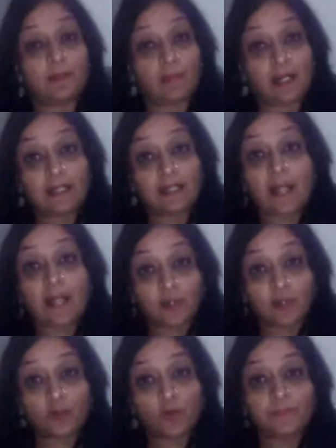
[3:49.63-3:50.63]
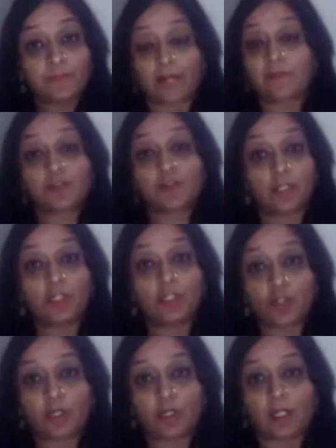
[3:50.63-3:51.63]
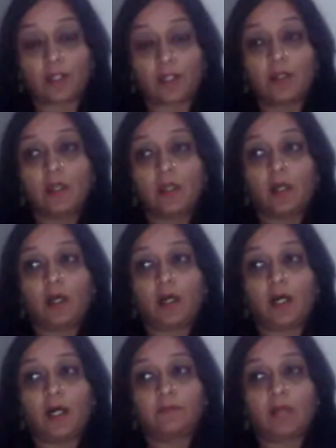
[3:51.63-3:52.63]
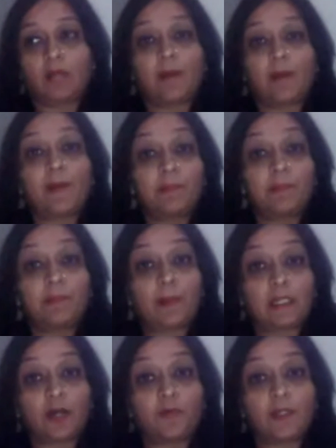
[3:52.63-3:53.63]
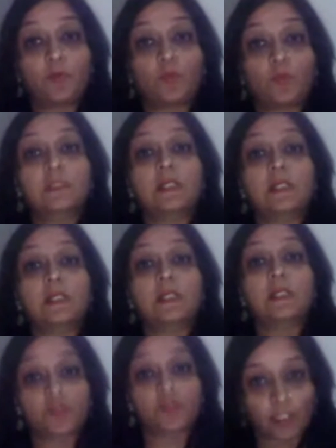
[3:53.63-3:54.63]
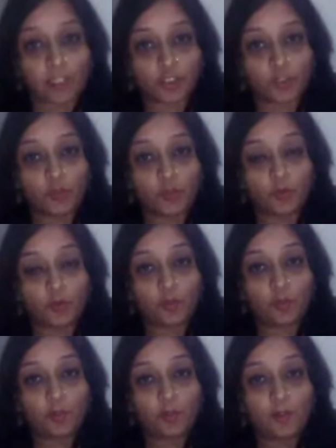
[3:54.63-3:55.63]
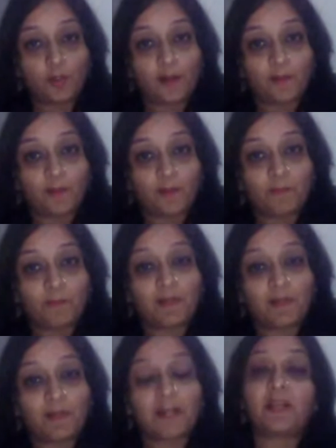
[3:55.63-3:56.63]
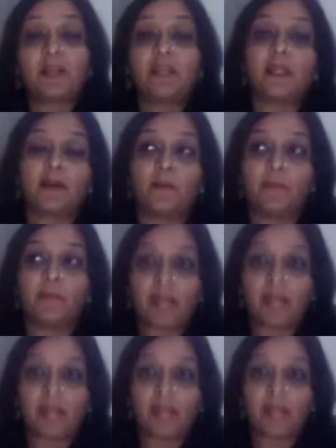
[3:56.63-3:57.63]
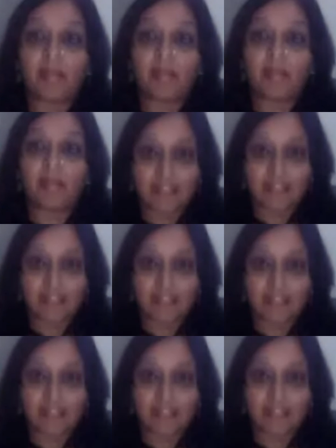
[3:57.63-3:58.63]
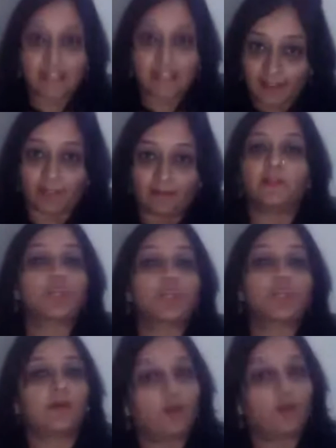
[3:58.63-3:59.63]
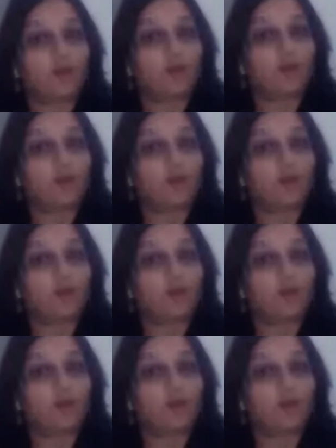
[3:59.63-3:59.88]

It undermined that too. That was really shocking. The Aam Aadmi Party government was considering what they should do, but a very, very amazing thing Arvind Kejriwal